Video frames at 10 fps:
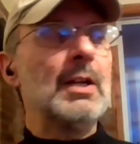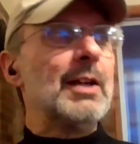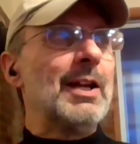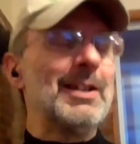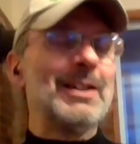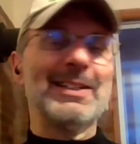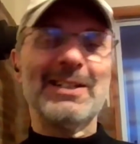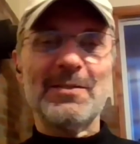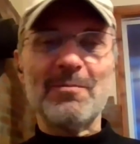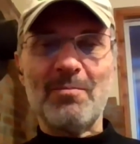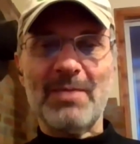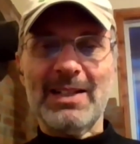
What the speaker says: They're quite good.